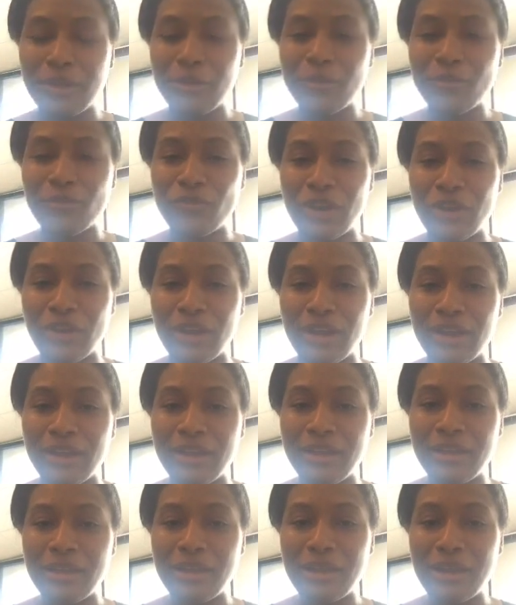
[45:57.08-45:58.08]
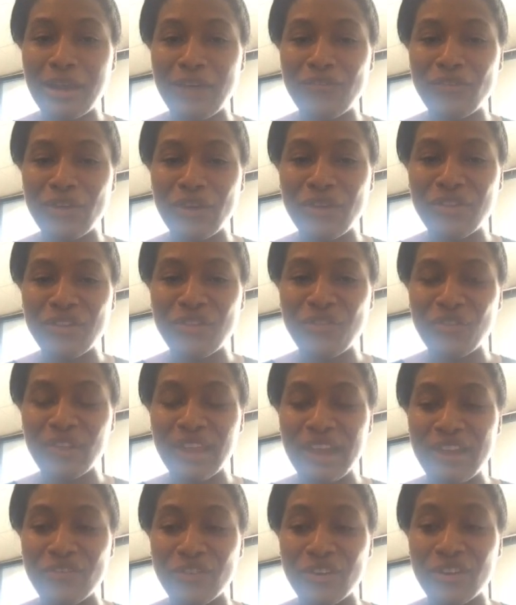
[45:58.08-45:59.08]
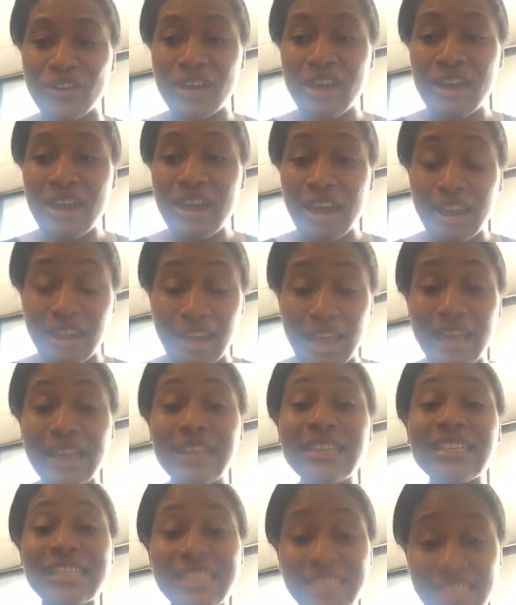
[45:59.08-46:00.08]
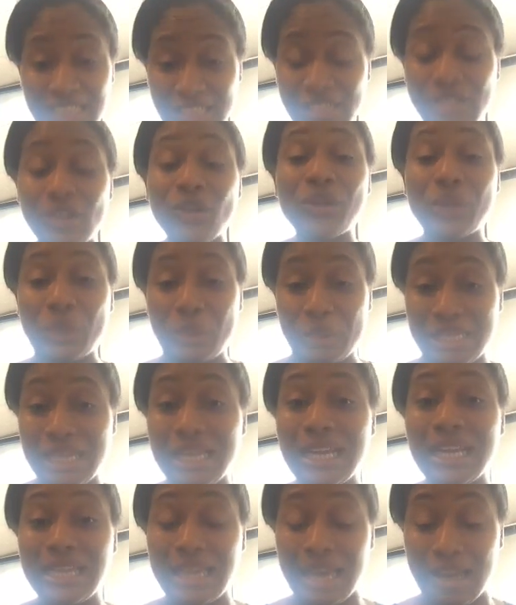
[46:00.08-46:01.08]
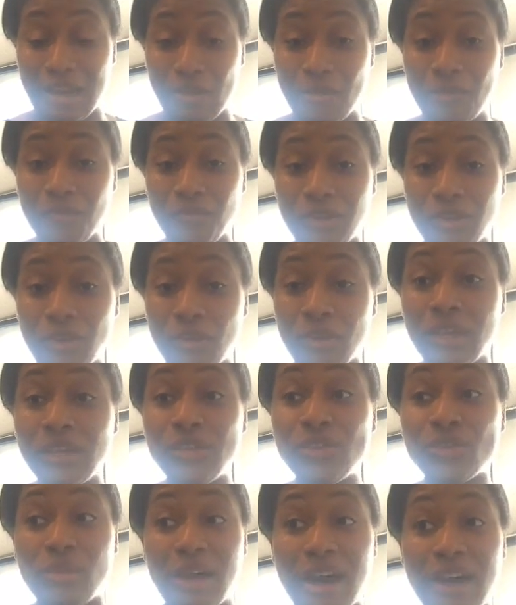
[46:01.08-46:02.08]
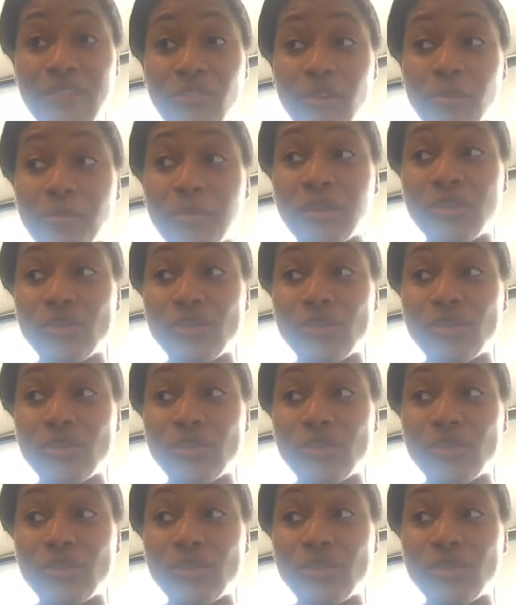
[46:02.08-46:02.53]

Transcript: they're very heavy on the flavor and they insist on you sitting down you can drive up